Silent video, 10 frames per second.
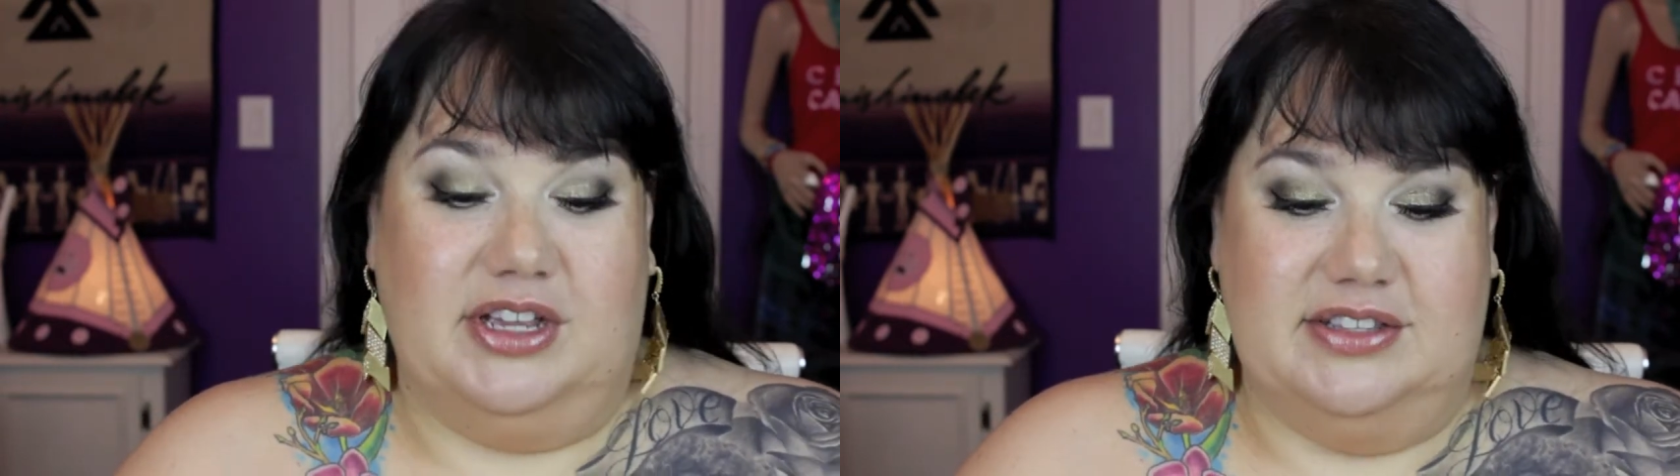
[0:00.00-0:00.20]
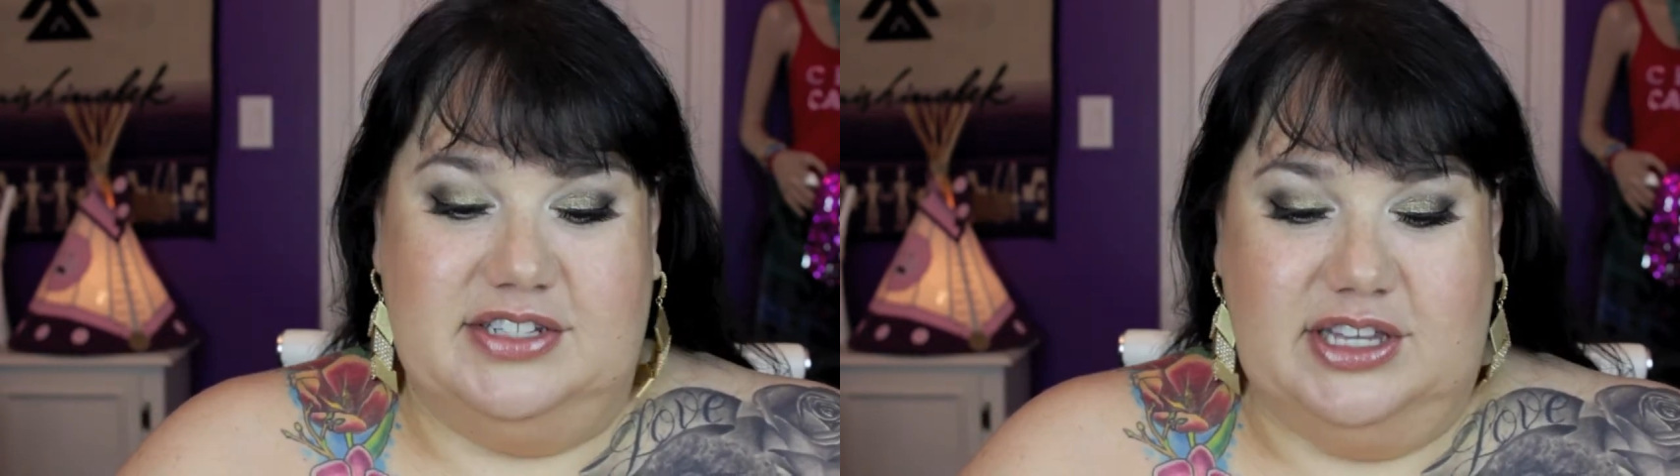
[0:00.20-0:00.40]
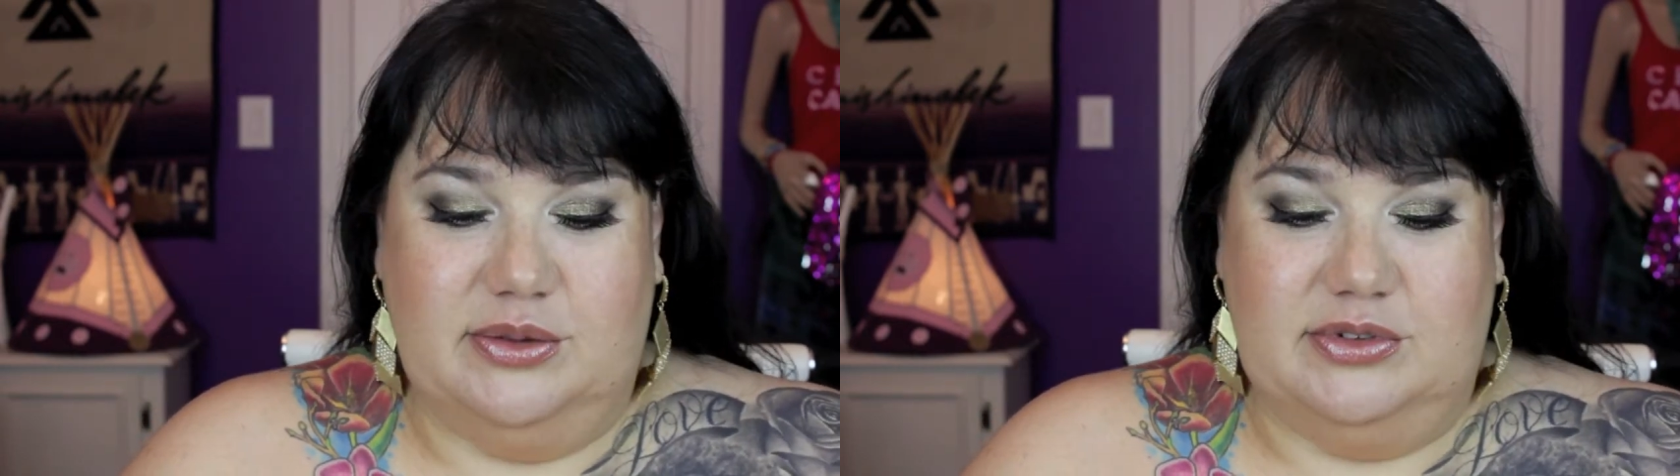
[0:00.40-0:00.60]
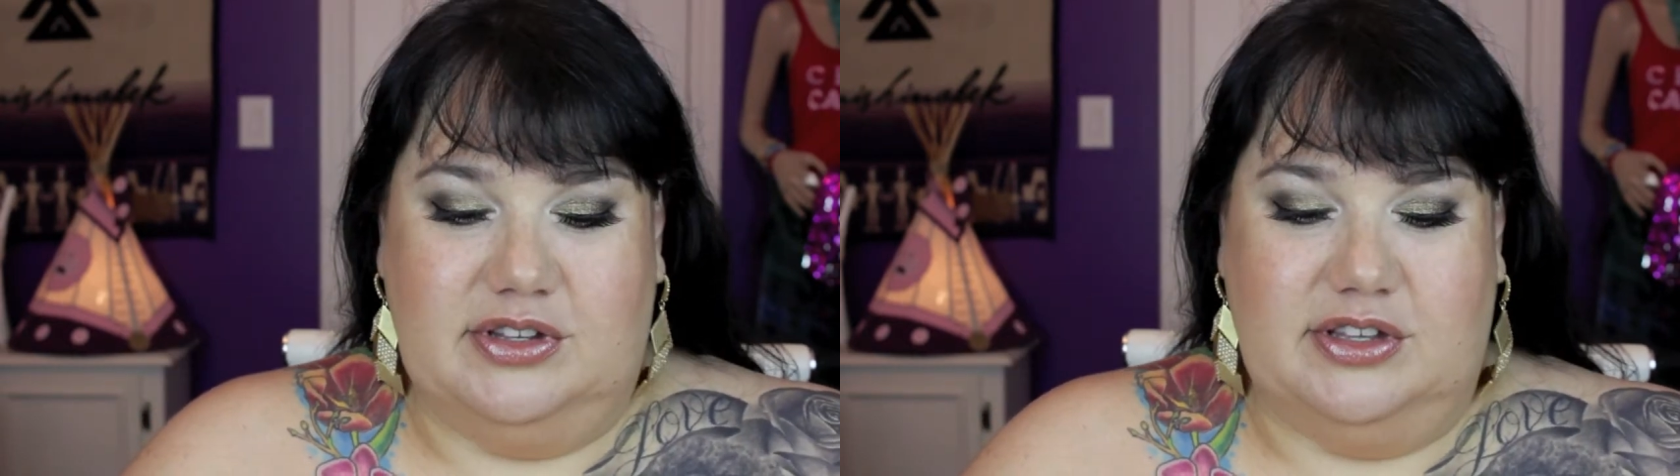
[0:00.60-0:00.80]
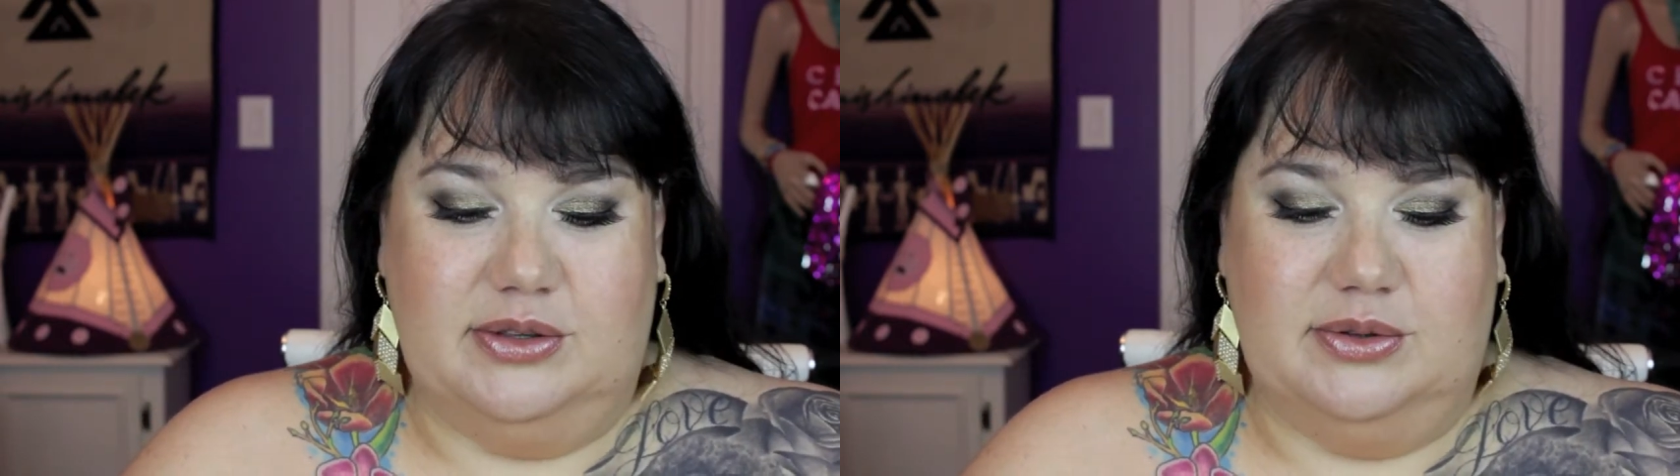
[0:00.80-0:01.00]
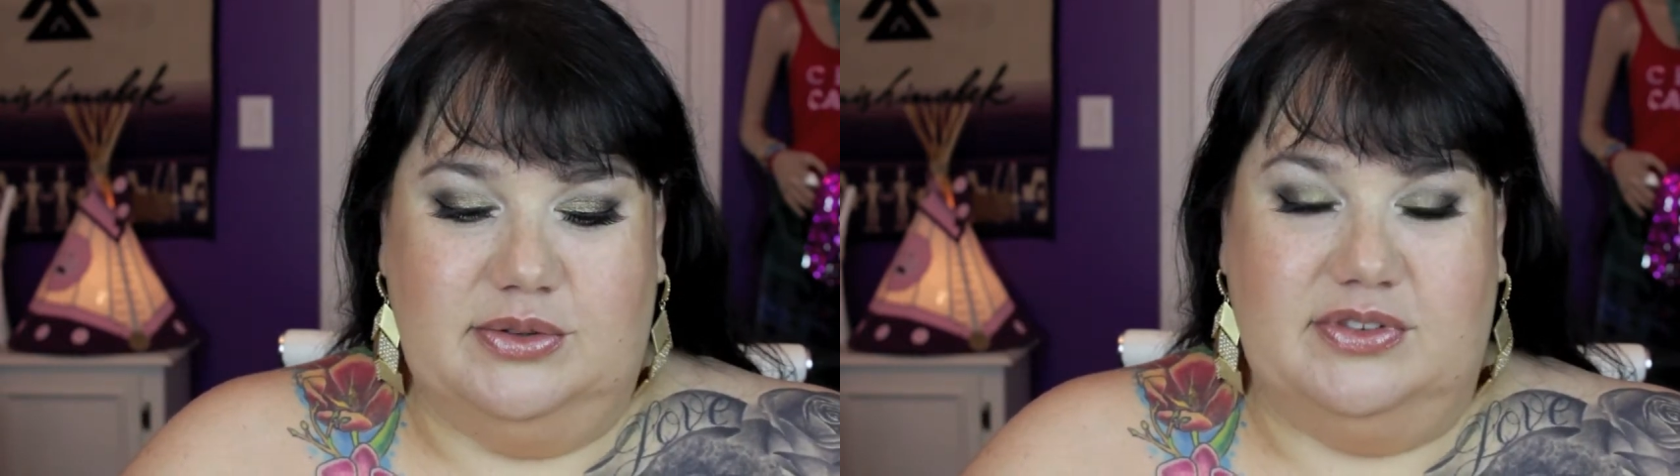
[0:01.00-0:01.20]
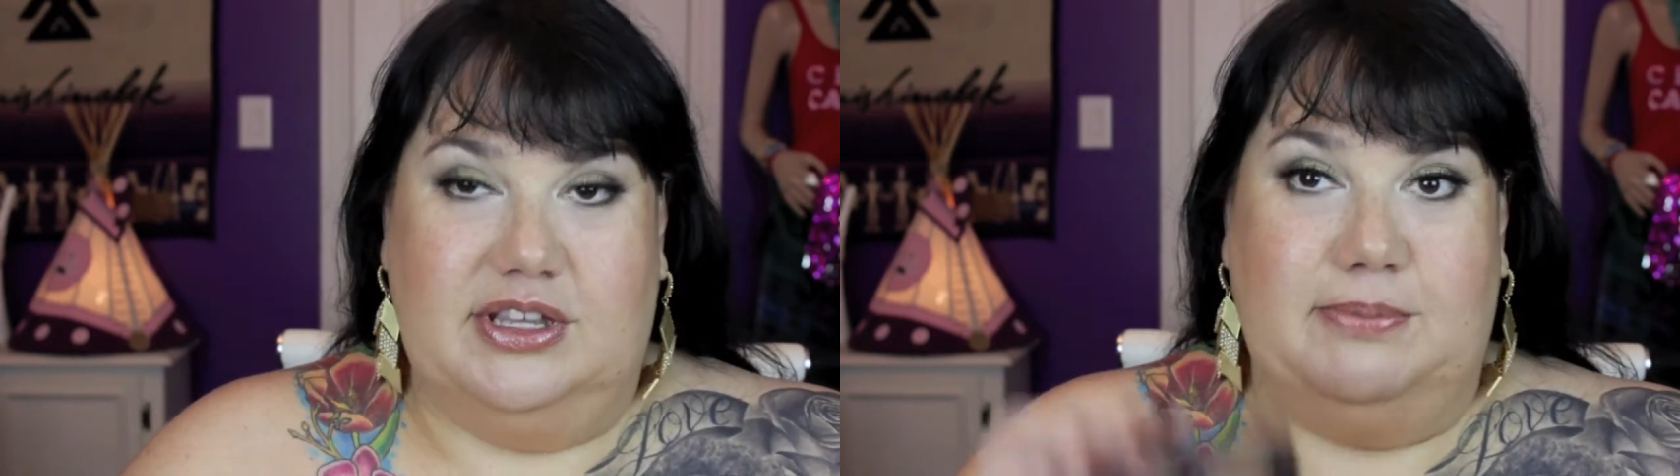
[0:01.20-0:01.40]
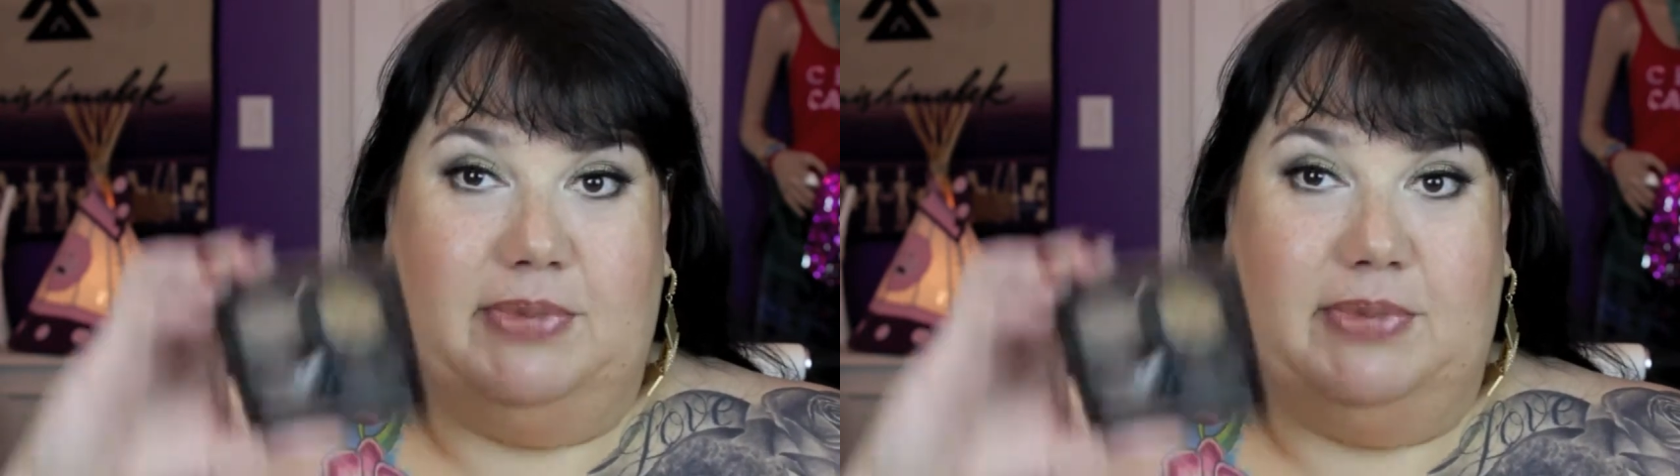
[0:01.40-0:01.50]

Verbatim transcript: continue to use the